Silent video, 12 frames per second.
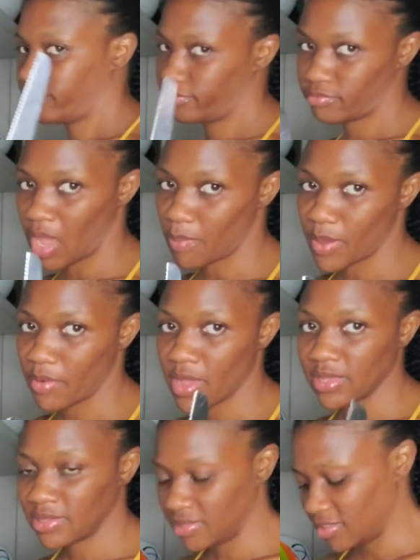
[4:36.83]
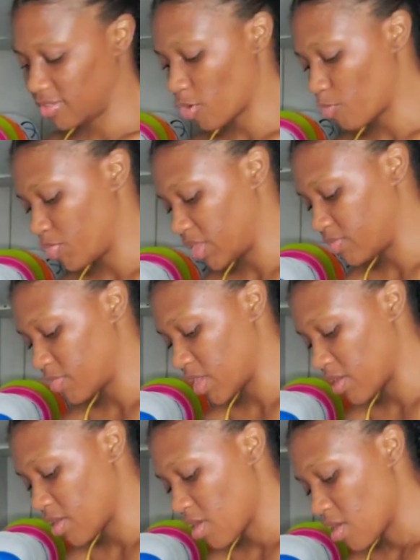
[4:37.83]
my parents did not beat me.
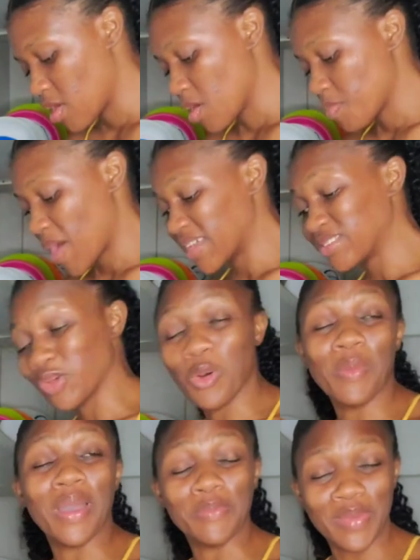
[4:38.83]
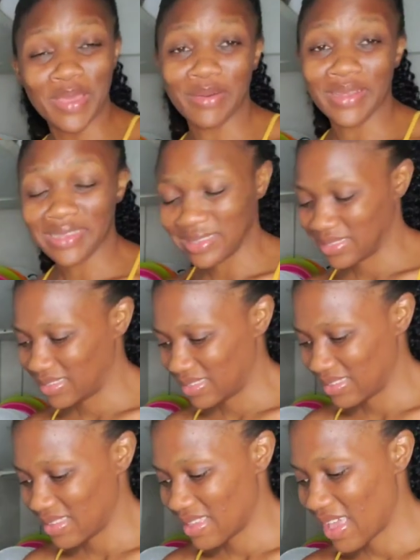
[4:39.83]
I saw my parents
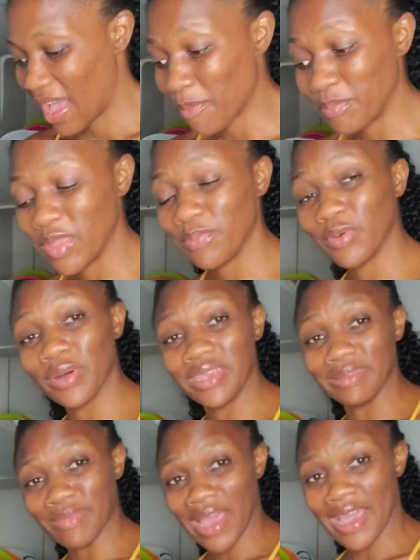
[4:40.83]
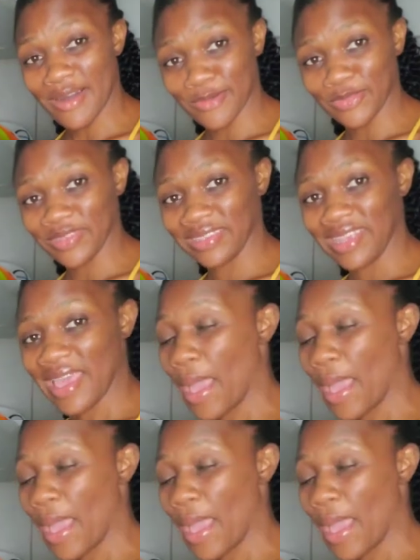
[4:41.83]
and people in my house